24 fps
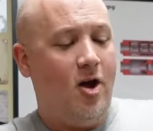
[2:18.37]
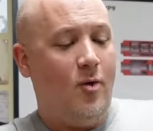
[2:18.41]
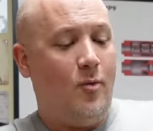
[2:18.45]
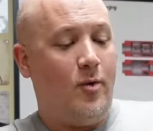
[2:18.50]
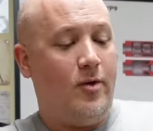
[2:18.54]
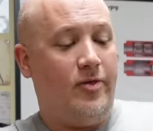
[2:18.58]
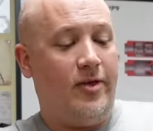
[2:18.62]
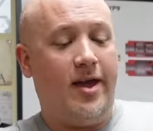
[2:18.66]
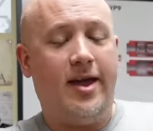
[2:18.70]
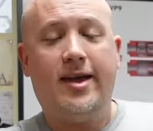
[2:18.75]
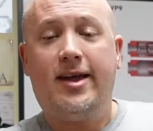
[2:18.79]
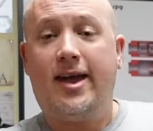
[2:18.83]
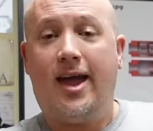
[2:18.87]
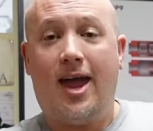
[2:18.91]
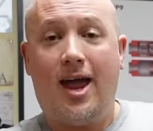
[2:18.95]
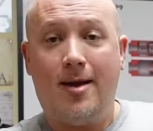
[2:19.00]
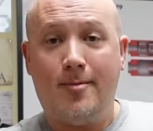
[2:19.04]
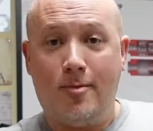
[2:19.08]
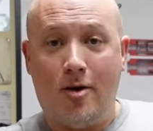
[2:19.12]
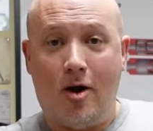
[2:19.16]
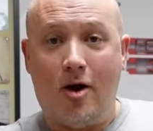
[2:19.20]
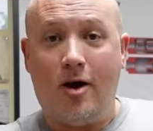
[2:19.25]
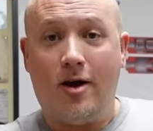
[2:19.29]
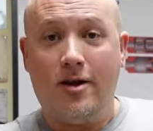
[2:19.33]
When they
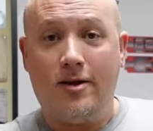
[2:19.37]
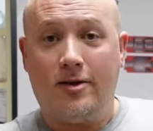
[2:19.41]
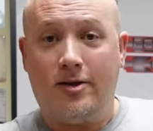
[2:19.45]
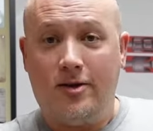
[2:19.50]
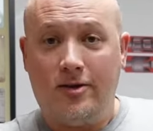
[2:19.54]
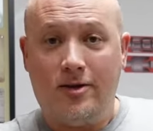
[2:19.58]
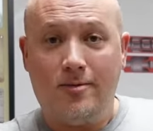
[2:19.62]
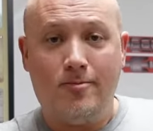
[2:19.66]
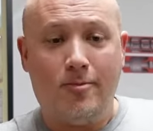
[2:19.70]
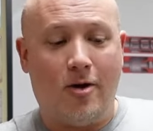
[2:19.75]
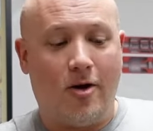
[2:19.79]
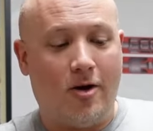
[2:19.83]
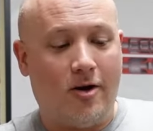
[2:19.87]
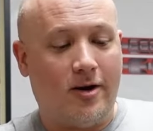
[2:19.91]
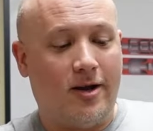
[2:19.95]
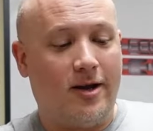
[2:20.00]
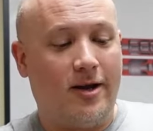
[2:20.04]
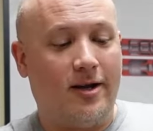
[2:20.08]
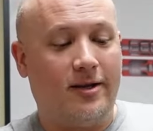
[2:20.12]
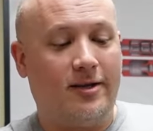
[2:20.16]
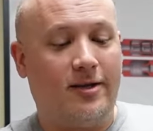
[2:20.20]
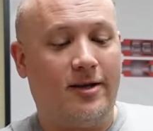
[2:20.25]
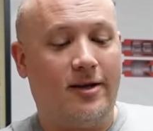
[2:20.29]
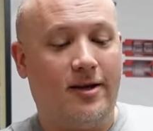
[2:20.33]
came onto the
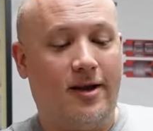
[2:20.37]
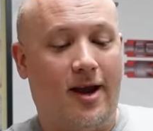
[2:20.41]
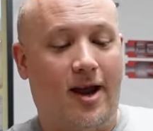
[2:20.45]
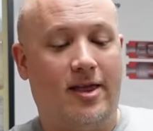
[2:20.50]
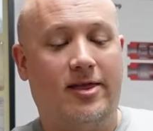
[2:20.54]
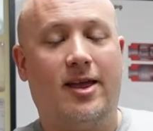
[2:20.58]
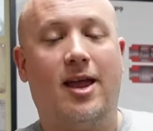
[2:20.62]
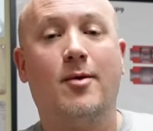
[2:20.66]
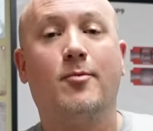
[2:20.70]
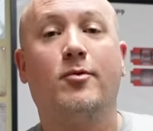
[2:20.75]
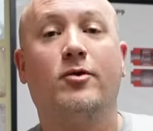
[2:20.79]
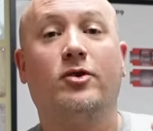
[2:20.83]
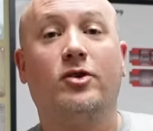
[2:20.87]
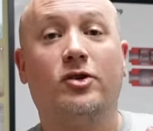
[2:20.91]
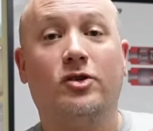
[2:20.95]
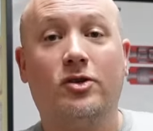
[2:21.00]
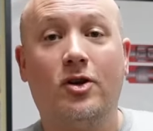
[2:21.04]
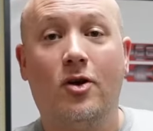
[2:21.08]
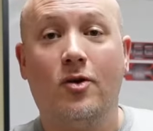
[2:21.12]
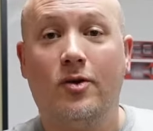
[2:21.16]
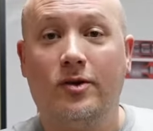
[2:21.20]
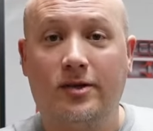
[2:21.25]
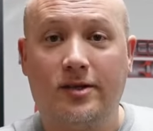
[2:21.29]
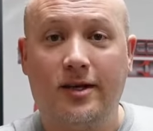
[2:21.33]
market and they were
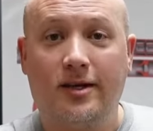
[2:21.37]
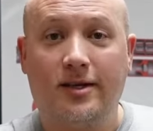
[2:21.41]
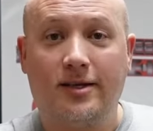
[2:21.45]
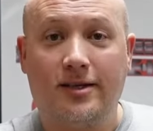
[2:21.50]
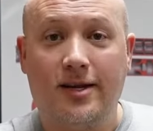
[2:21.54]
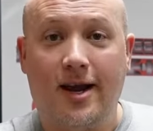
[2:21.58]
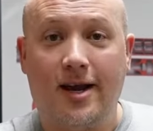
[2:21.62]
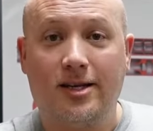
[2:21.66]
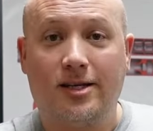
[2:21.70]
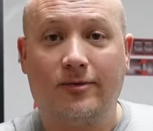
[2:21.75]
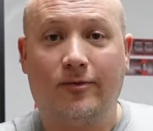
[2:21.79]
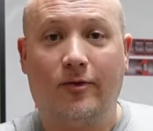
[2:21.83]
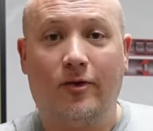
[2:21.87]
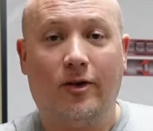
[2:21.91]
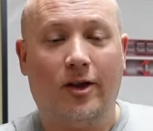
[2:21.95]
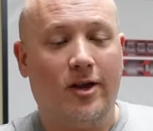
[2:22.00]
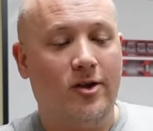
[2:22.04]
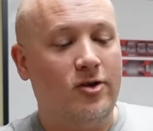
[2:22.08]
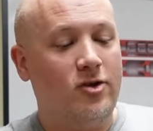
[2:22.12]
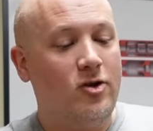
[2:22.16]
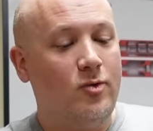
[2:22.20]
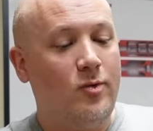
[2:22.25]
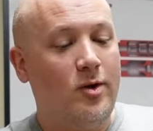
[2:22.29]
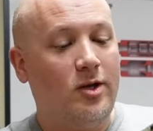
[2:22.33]
so successful
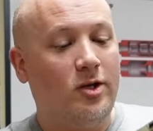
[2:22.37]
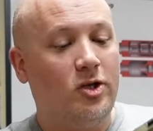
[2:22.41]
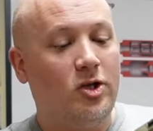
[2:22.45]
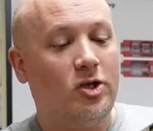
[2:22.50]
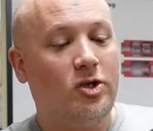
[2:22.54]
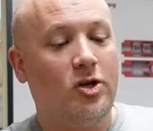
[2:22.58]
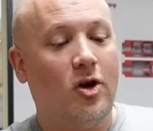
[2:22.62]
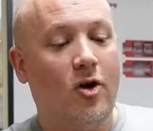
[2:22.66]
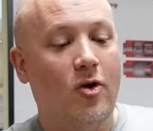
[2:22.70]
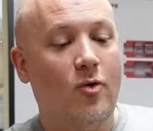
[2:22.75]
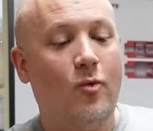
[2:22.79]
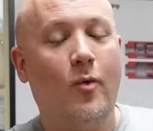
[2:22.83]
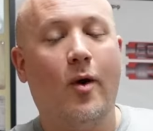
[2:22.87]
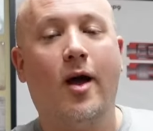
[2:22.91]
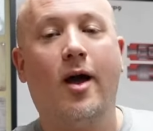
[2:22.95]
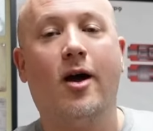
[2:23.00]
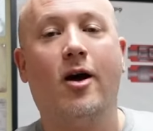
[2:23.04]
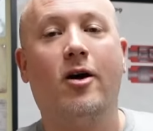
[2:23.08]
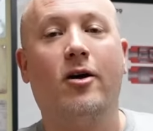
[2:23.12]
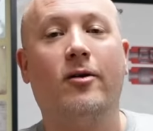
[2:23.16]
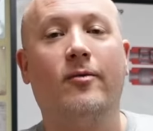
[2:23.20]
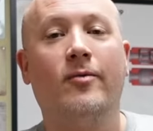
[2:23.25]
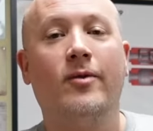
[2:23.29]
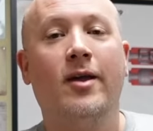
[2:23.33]
and doing so
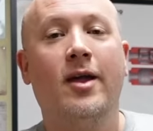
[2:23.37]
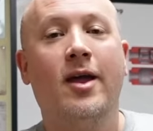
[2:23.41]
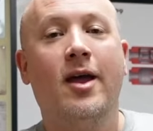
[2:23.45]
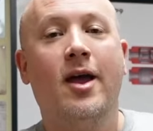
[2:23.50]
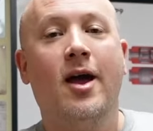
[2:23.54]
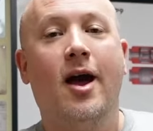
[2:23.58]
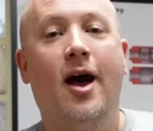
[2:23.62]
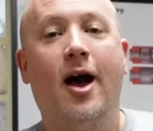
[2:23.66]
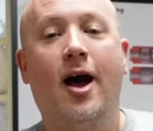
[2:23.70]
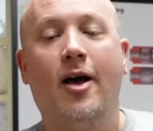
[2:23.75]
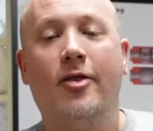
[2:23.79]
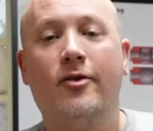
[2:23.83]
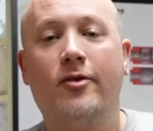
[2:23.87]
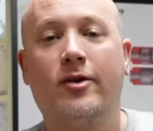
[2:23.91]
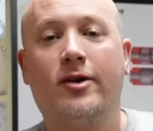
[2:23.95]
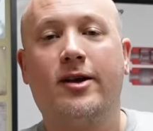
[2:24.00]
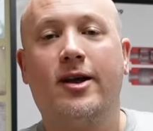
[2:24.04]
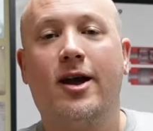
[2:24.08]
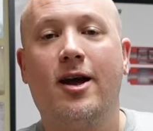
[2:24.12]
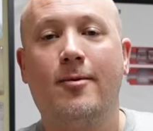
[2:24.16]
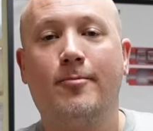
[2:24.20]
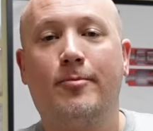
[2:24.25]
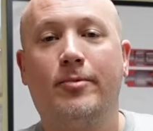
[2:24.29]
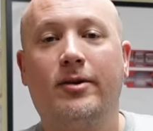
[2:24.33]
well, other
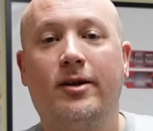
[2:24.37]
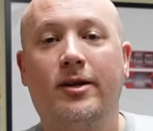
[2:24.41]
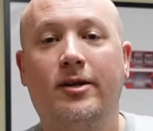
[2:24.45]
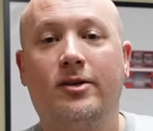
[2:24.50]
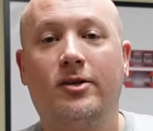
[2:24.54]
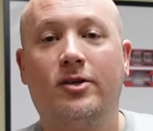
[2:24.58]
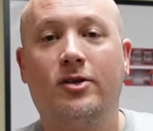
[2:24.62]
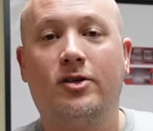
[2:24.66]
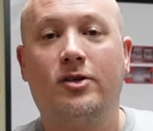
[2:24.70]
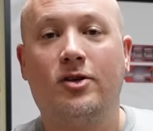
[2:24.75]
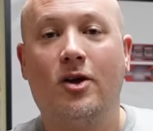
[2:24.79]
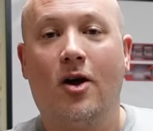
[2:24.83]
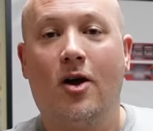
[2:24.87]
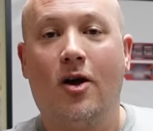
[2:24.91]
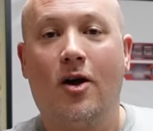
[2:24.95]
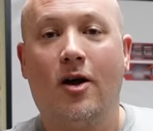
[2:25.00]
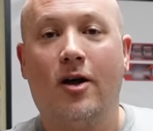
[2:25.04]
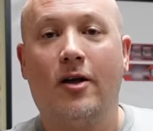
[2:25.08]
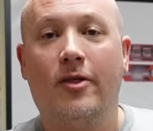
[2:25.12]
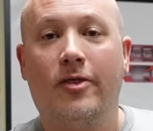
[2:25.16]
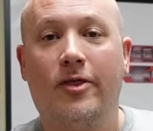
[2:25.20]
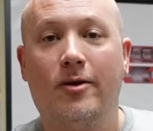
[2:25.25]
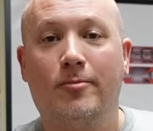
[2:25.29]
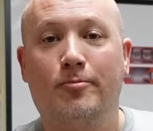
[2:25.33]
companies
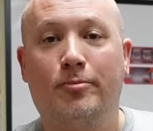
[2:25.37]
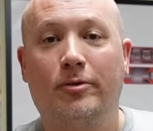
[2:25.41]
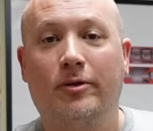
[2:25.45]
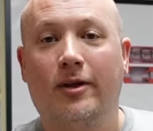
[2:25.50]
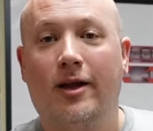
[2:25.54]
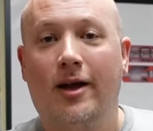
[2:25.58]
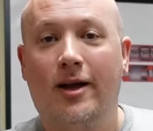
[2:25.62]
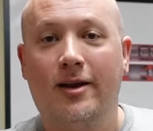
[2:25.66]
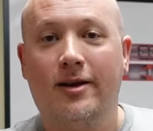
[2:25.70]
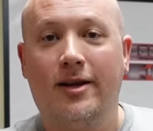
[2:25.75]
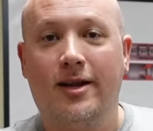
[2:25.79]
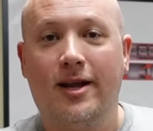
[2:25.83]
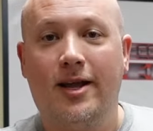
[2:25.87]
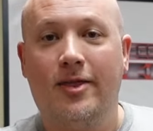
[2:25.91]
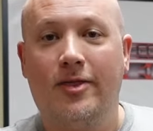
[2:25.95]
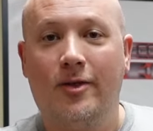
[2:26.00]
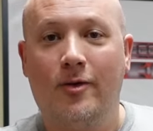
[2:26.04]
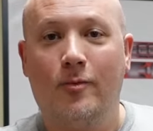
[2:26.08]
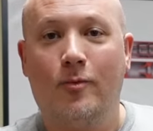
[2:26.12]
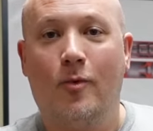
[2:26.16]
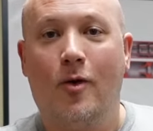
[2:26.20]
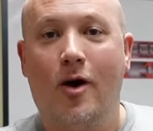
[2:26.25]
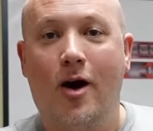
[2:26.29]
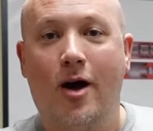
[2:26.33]
saw the blood in
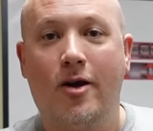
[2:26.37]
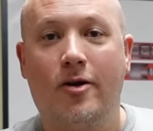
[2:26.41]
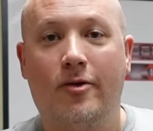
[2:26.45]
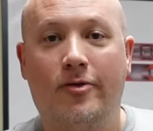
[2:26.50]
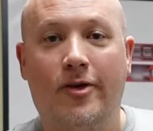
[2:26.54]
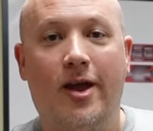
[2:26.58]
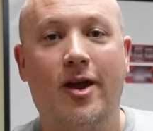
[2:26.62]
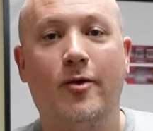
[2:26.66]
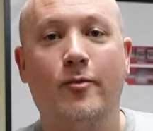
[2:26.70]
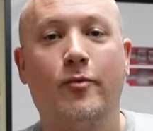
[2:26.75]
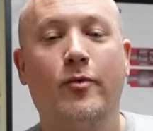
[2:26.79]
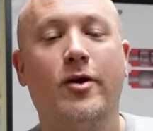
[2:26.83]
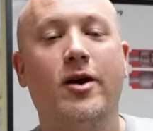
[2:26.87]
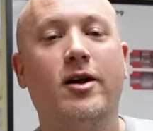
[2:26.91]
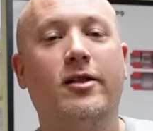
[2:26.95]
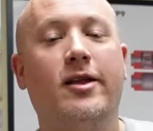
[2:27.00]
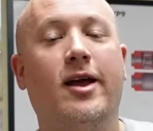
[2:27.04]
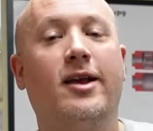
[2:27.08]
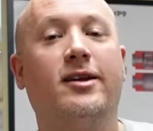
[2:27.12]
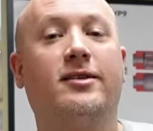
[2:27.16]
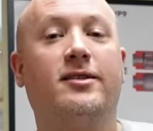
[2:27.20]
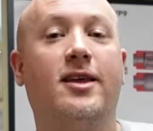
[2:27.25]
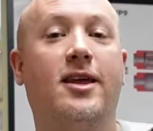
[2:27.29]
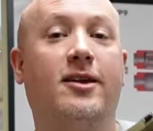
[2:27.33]
the water. They
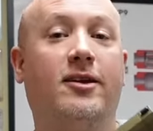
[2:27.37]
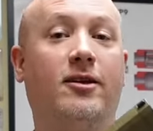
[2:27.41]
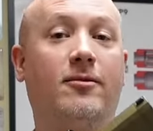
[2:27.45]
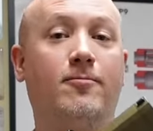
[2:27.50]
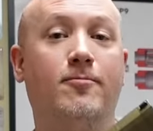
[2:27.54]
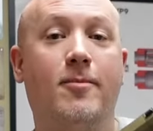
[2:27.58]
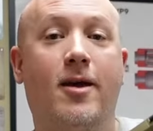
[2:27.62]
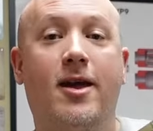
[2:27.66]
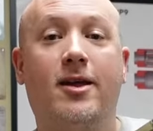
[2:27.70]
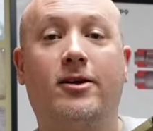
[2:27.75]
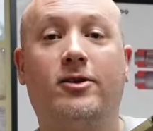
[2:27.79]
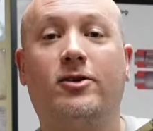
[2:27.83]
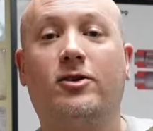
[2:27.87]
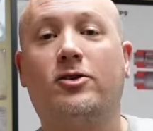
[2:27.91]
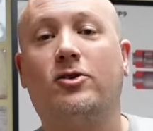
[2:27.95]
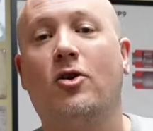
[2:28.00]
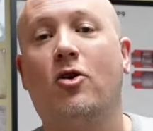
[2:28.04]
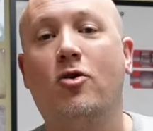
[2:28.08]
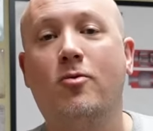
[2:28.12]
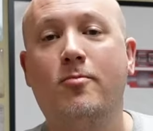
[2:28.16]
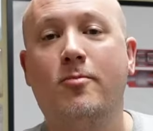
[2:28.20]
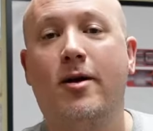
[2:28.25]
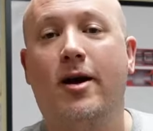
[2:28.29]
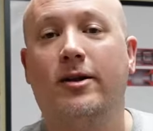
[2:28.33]
realized they could make
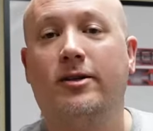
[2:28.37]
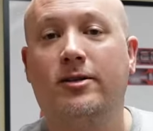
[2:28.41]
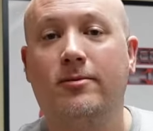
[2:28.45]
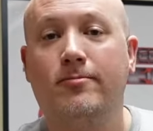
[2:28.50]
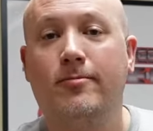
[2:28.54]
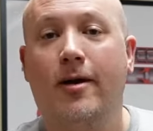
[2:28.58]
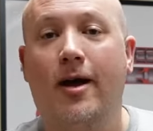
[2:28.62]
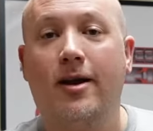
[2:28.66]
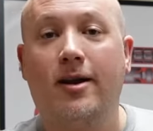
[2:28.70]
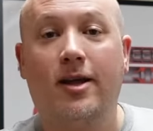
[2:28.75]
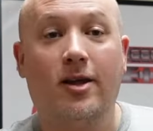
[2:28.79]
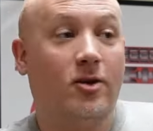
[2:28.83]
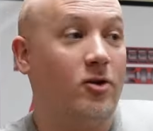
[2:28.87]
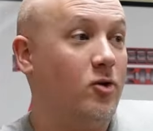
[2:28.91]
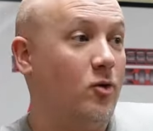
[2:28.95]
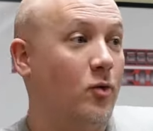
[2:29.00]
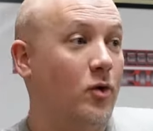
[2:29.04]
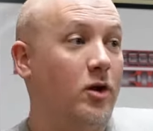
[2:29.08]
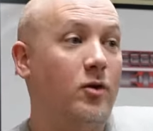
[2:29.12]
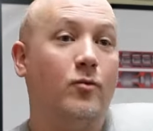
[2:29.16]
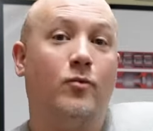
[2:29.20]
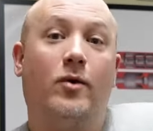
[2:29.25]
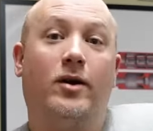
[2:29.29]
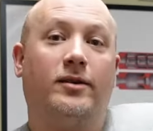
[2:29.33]
so much money
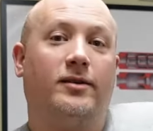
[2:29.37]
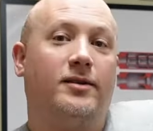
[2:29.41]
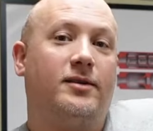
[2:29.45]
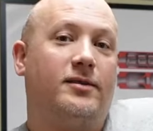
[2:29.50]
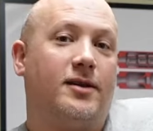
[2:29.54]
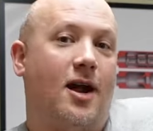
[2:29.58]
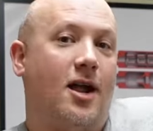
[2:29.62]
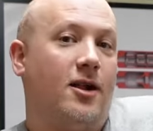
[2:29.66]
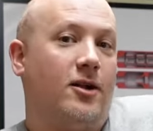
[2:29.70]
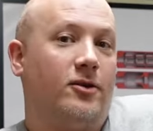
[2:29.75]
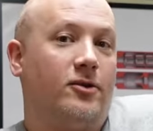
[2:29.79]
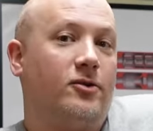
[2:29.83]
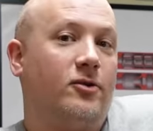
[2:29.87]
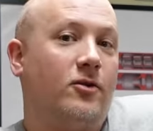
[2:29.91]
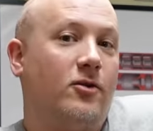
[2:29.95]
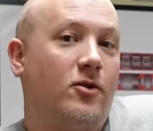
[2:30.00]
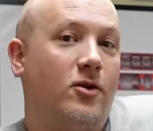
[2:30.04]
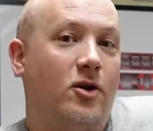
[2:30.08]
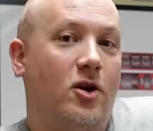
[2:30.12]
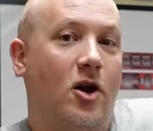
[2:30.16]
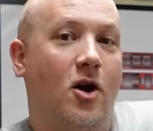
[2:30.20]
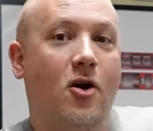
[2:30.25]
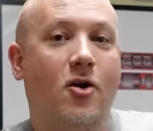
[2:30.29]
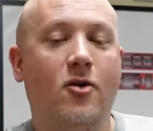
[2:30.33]
doing what
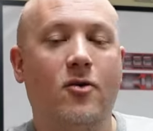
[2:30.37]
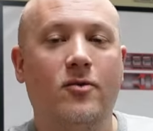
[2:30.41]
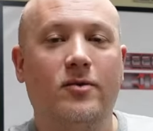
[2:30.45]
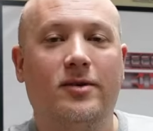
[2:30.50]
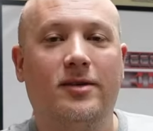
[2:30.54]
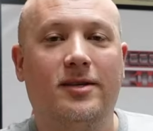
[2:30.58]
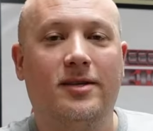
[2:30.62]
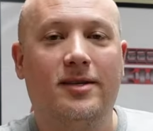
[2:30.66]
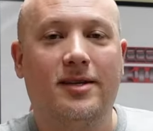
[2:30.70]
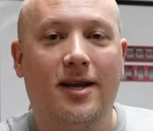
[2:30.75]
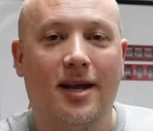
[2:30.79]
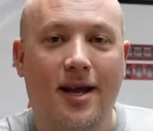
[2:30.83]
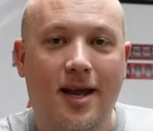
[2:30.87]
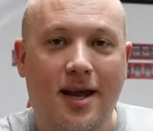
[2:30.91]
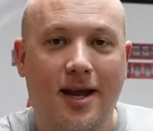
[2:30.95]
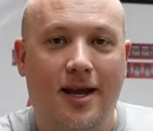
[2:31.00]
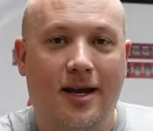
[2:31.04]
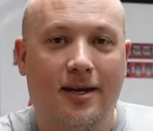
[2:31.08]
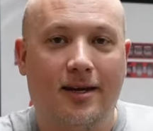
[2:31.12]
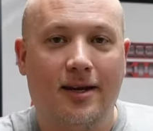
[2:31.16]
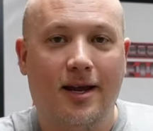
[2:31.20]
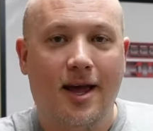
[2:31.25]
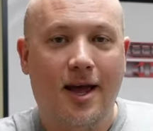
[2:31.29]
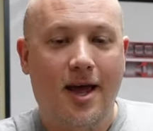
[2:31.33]
SilencerCo
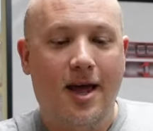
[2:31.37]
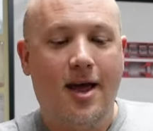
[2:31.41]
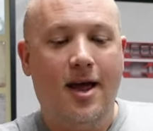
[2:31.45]
did.